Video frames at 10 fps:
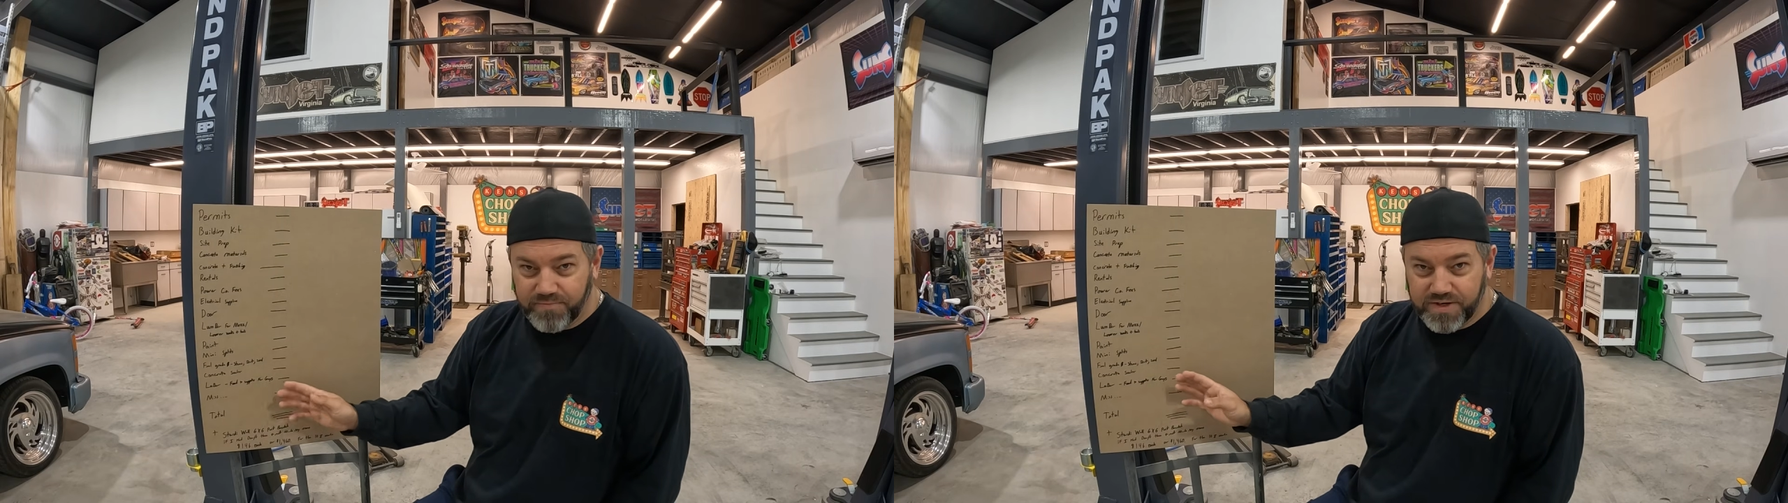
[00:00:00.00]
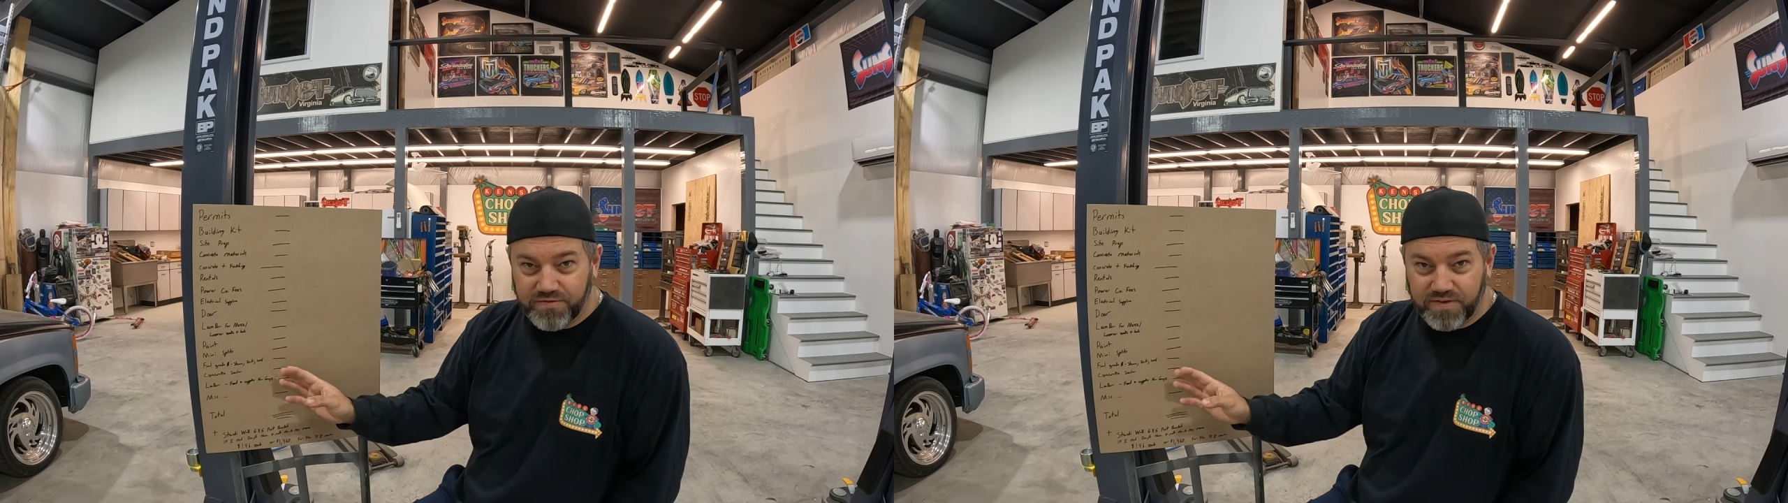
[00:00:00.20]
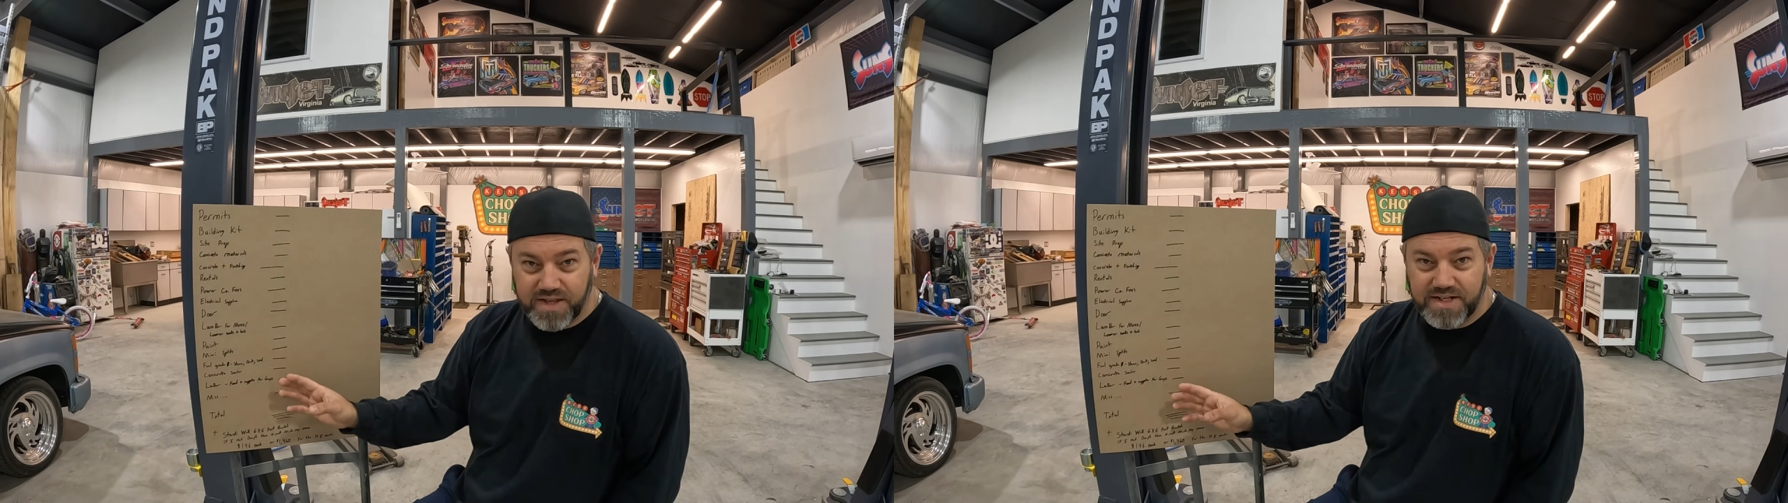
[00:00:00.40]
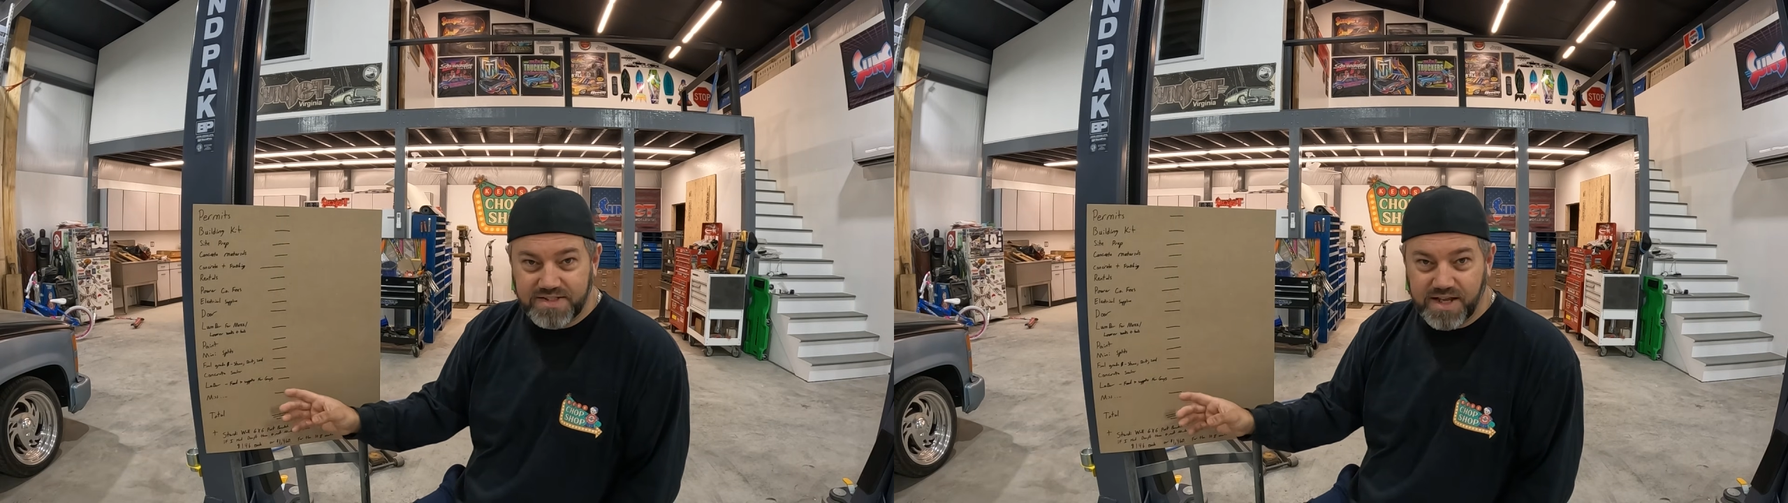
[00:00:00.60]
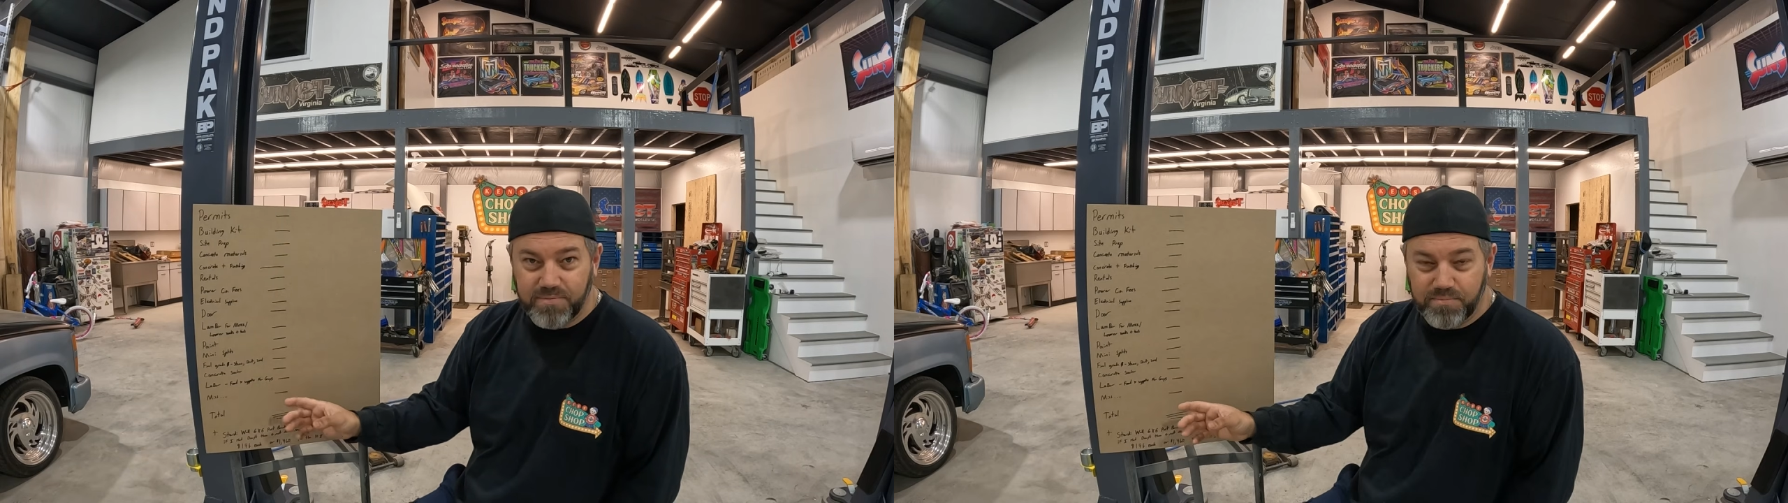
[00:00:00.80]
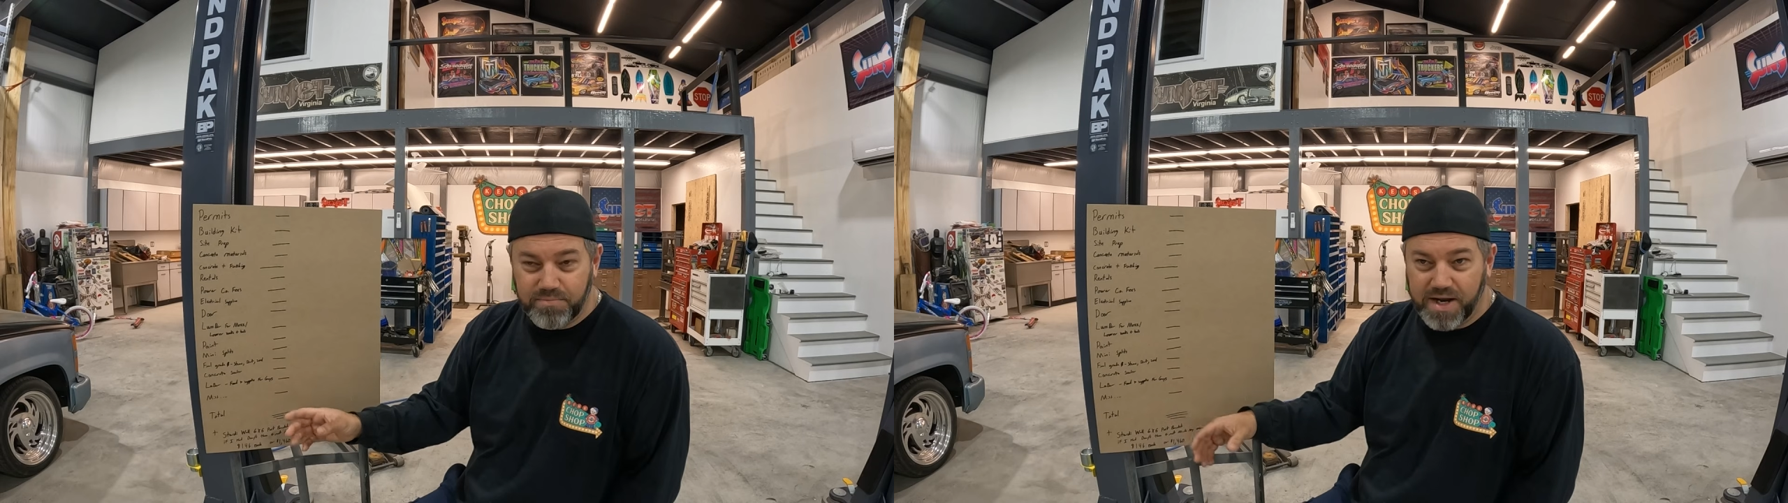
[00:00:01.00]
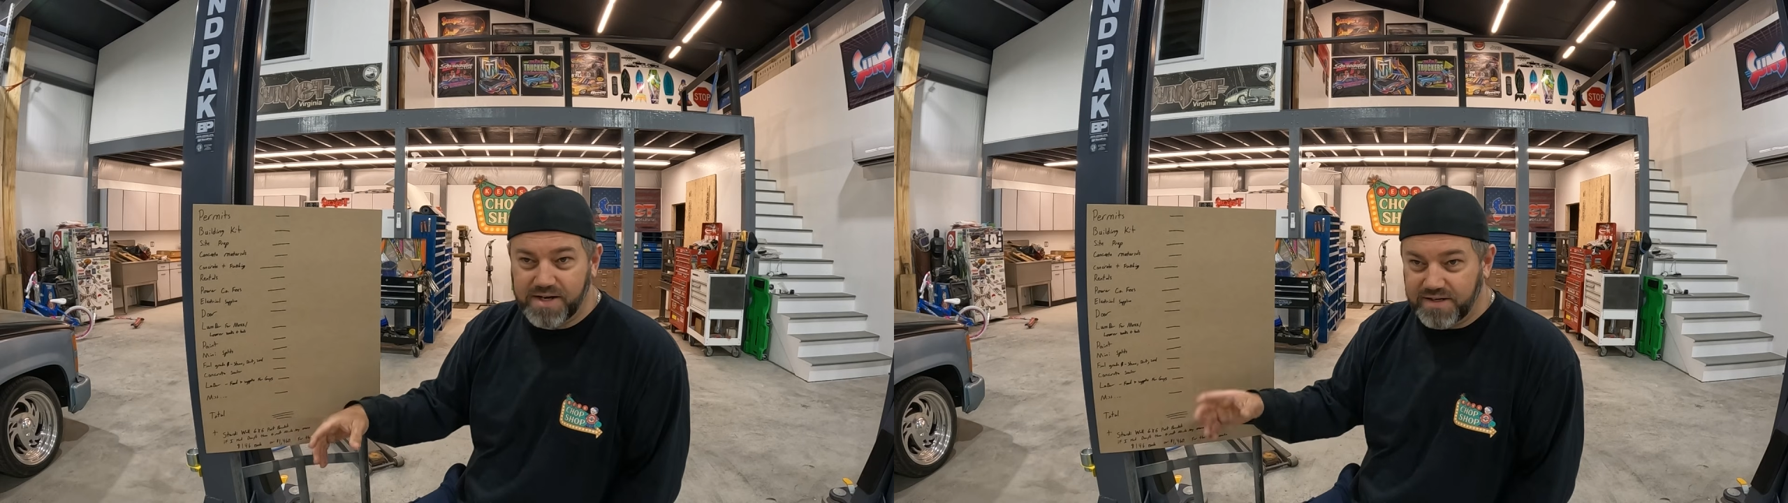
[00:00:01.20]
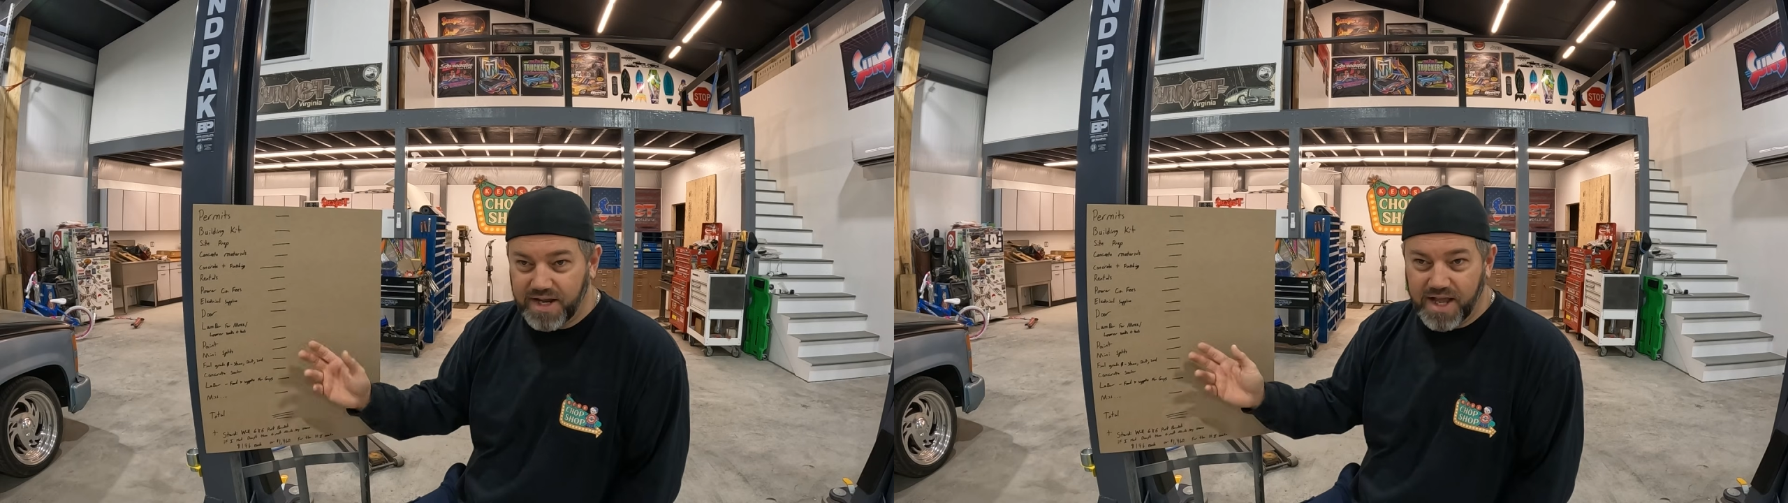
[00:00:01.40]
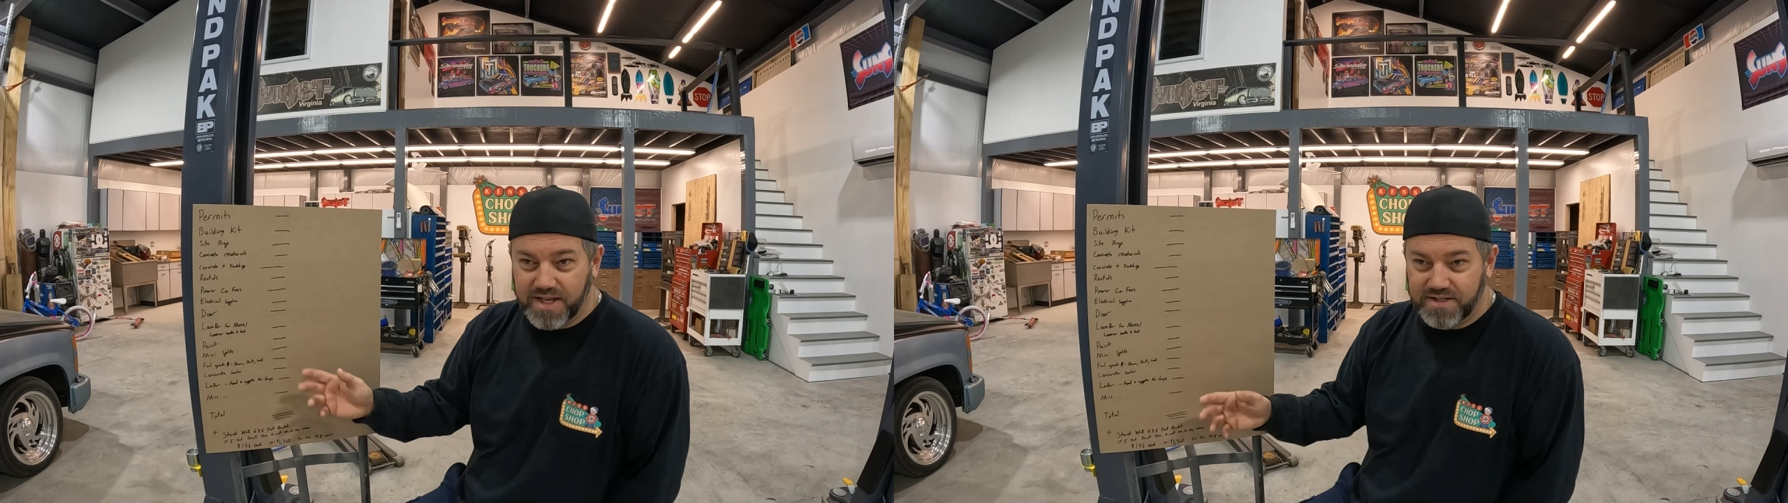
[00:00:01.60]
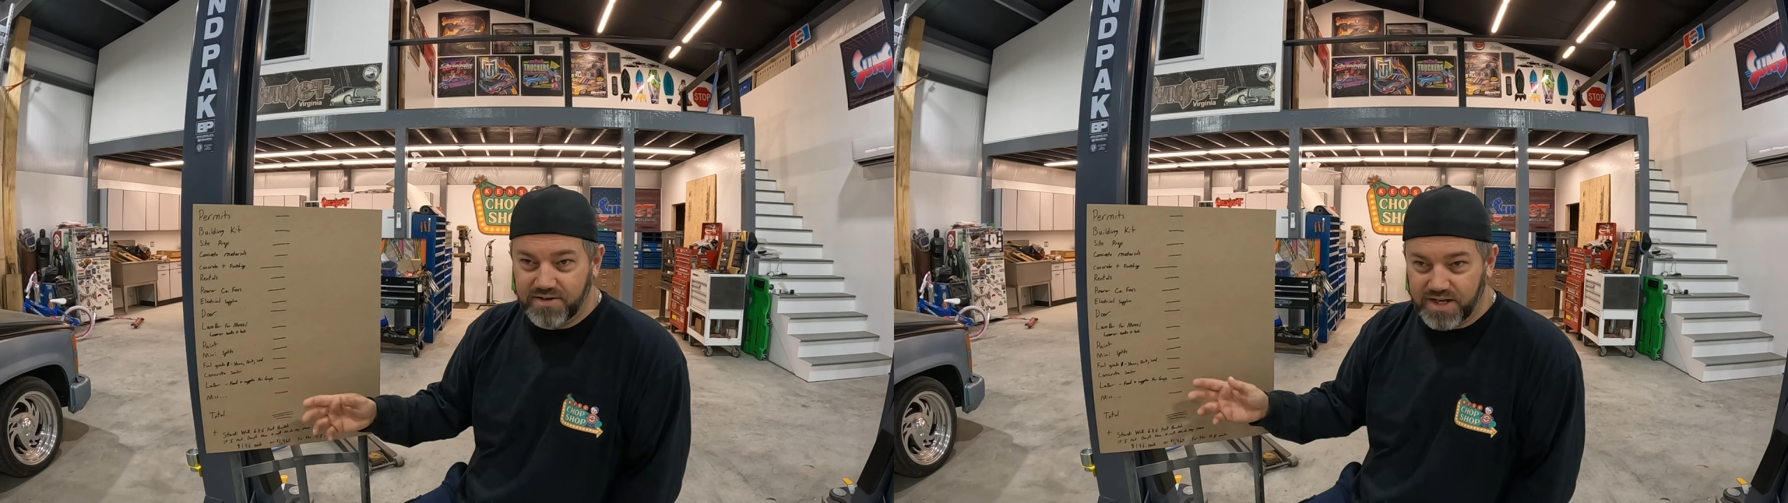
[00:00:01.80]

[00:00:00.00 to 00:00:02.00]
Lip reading: the different things I paid the guy,